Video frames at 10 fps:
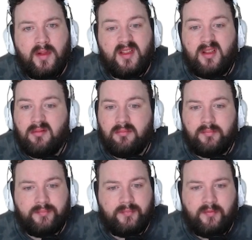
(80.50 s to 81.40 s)

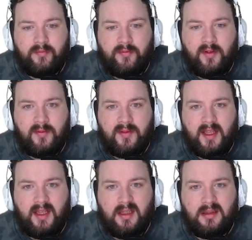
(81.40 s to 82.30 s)
Wisdom,
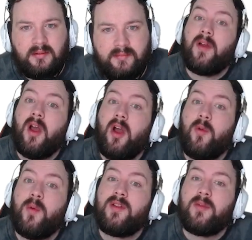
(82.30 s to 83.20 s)
fifteen. For the high
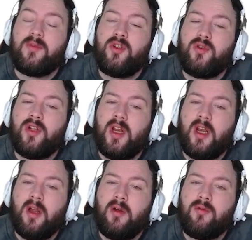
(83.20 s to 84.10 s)
wisdom is usually a
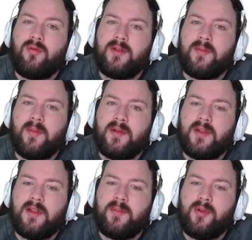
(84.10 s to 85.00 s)
low charisma
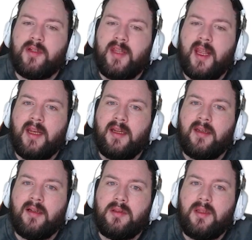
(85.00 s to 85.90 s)
monster. Let's put the ten in
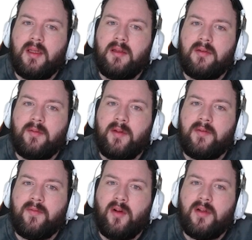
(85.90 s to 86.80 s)
there. Yeah, we have
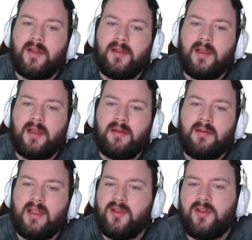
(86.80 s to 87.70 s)
the fourteen and ten.
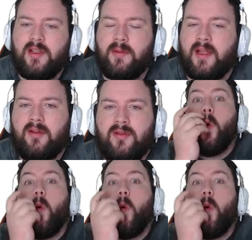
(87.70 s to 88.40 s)
Let's just see what that does.